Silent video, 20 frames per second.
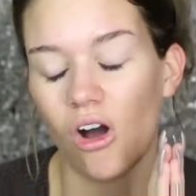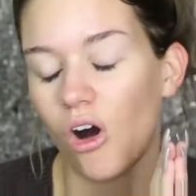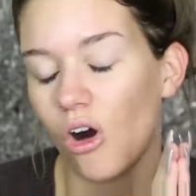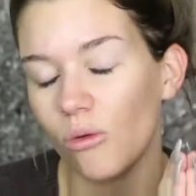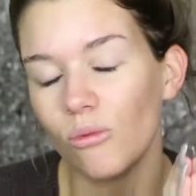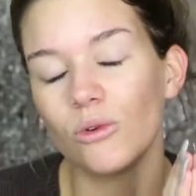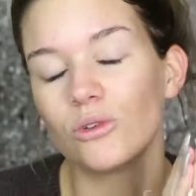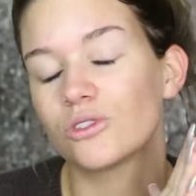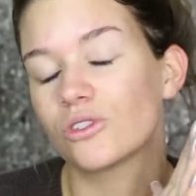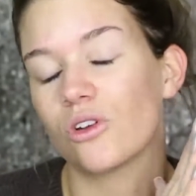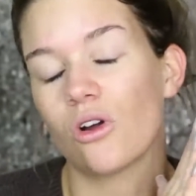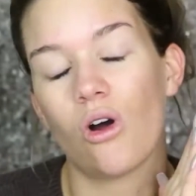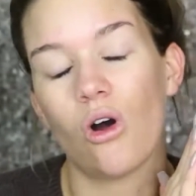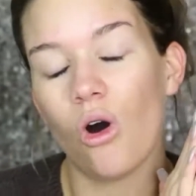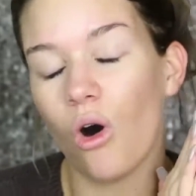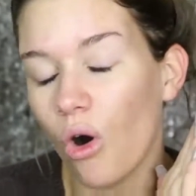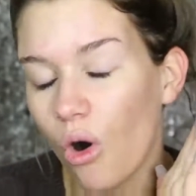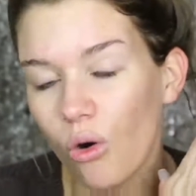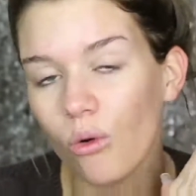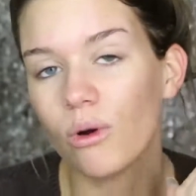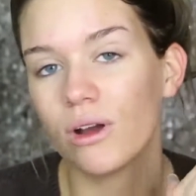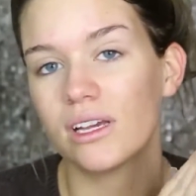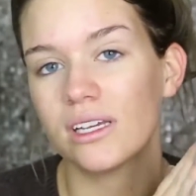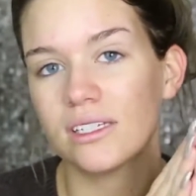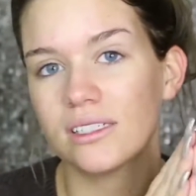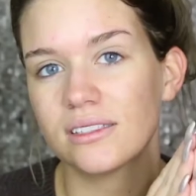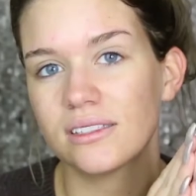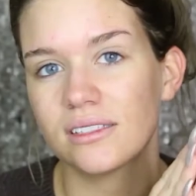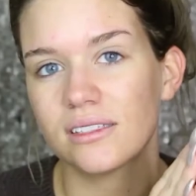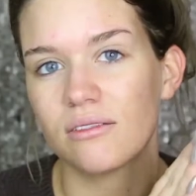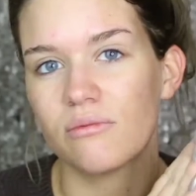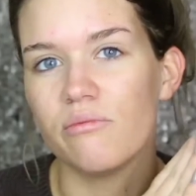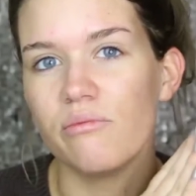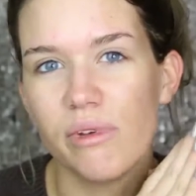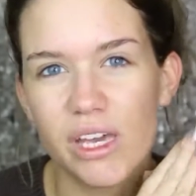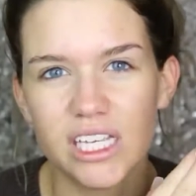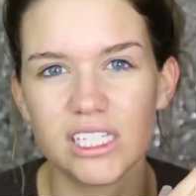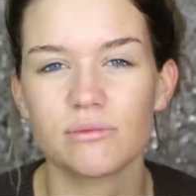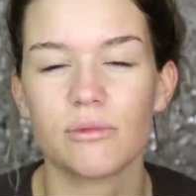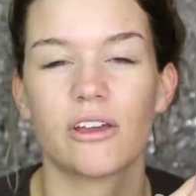almost always
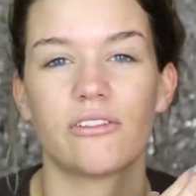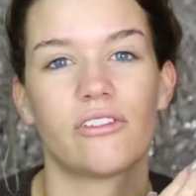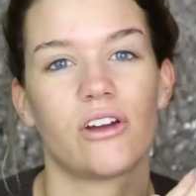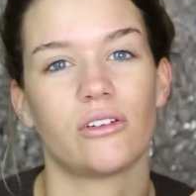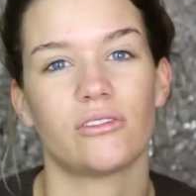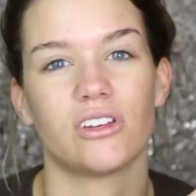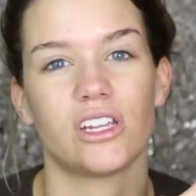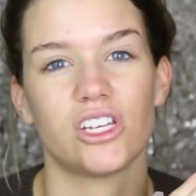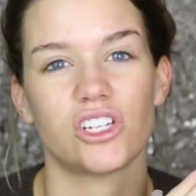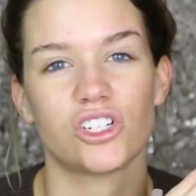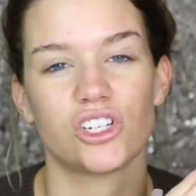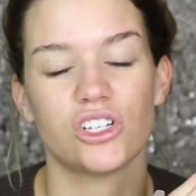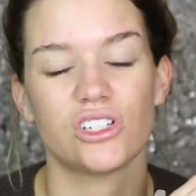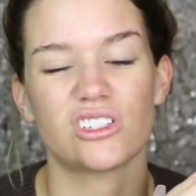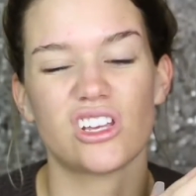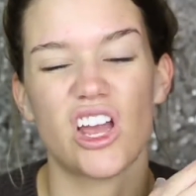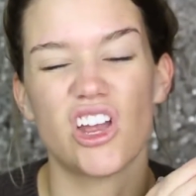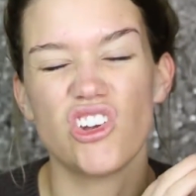mix my foundations.